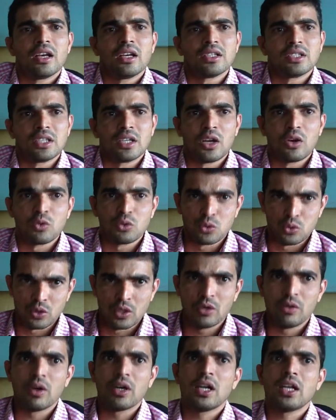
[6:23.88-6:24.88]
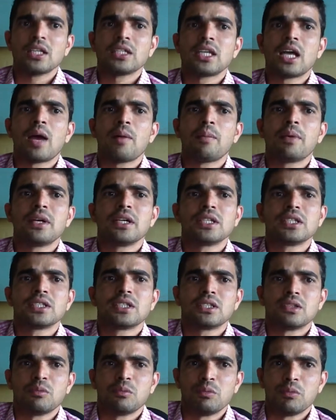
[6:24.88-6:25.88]
So now today what has happened
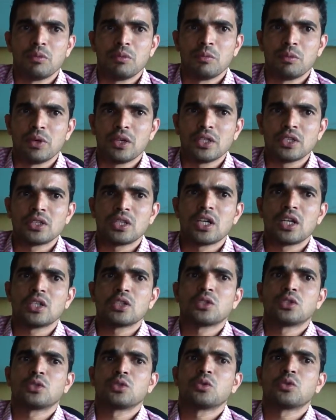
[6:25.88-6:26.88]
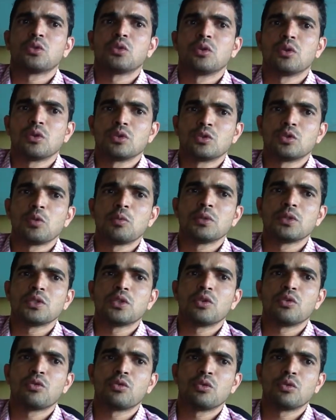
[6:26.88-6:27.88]
is, because there are so much
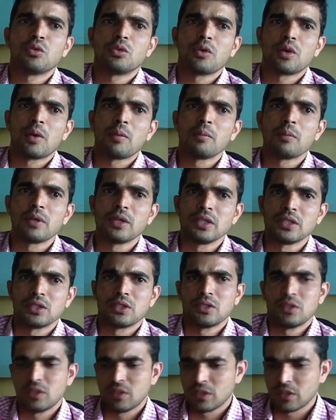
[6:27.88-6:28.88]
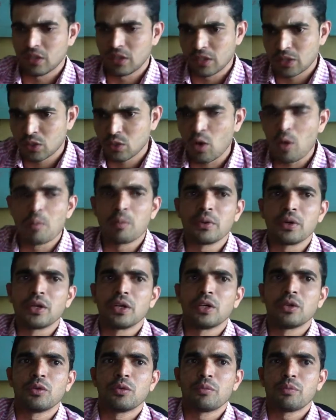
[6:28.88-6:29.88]
of companies, it's
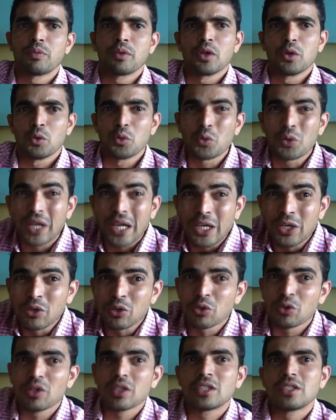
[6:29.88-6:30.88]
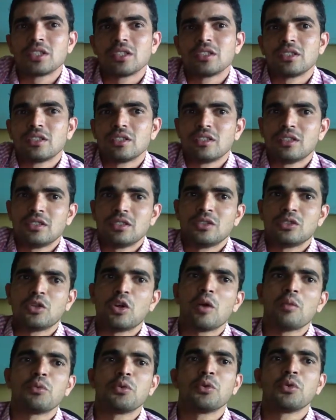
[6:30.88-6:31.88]
competitive. To get into a
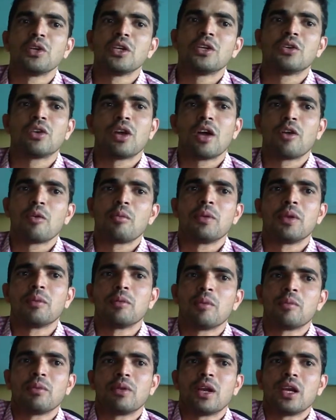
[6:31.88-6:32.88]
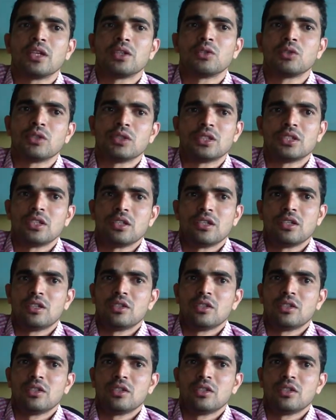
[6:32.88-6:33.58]
job, you need to have a minimum graduation.